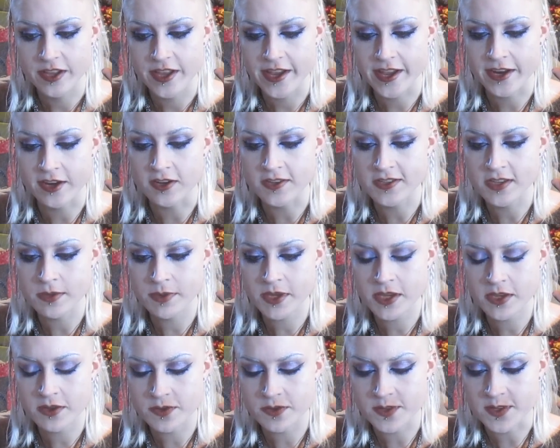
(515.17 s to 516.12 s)
It can also be
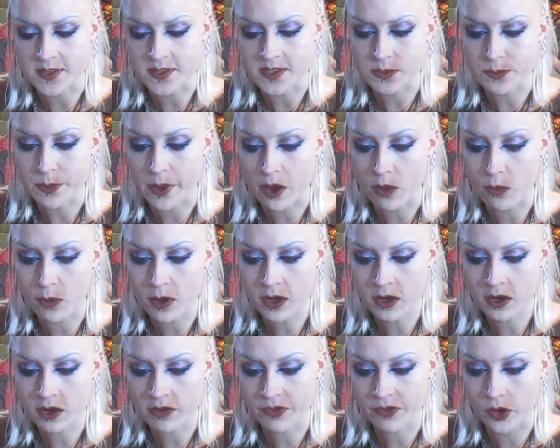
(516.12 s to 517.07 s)
used in spell
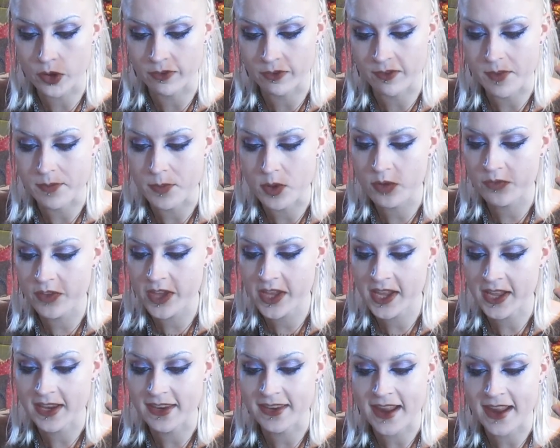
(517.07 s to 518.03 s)
work for
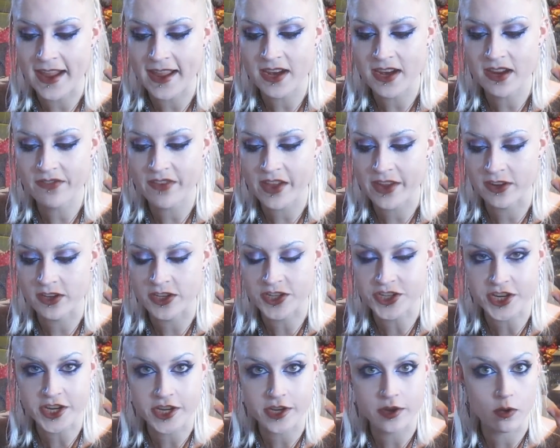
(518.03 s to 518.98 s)
removing negative
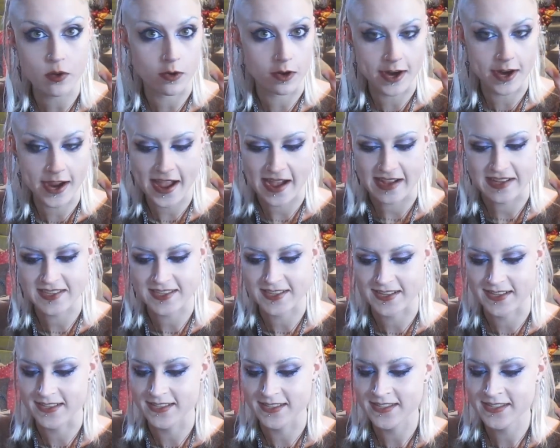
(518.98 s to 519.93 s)
energy or
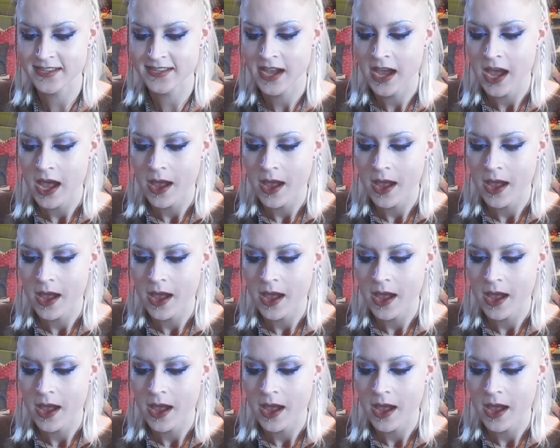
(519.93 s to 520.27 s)
hexes,